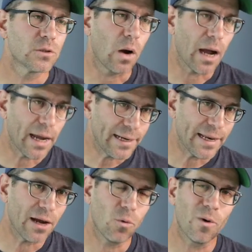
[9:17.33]
So I
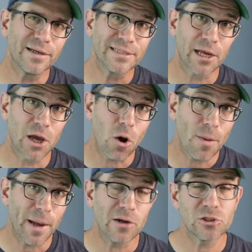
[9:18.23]
now want to
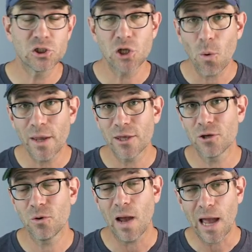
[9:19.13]
go about showing
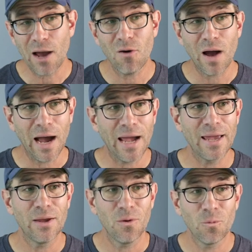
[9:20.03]
you how
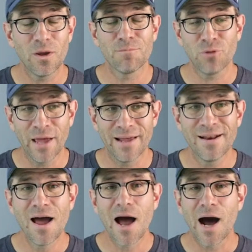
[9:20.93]
I
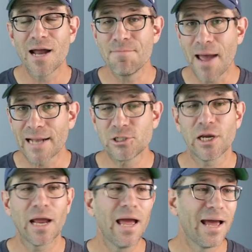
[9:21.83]
plan on
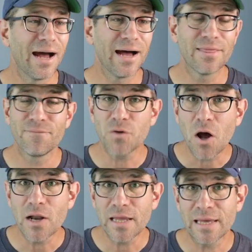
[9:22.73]
matching uh, the
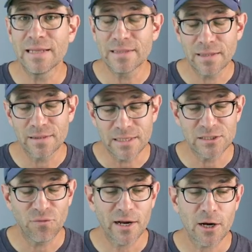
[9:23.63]
font in
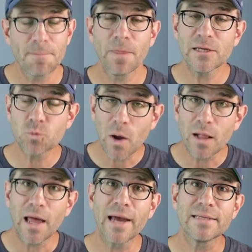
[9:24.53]
this figure, as
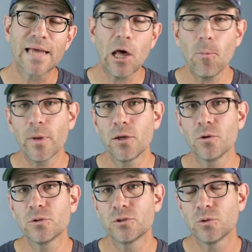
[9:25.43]
well as helping
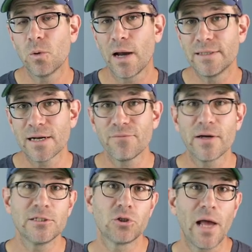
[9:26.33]
you to
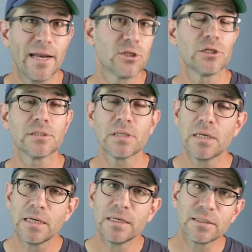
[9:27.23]
identify strategies
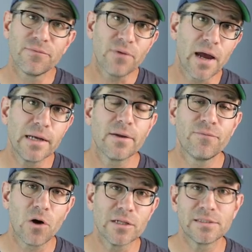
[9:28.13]
to find
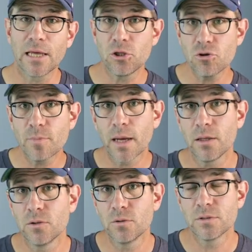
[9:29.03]
fonts that you
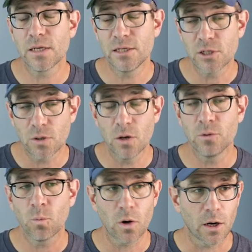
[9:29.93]
might use in your
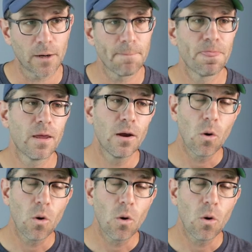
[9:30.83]
own work.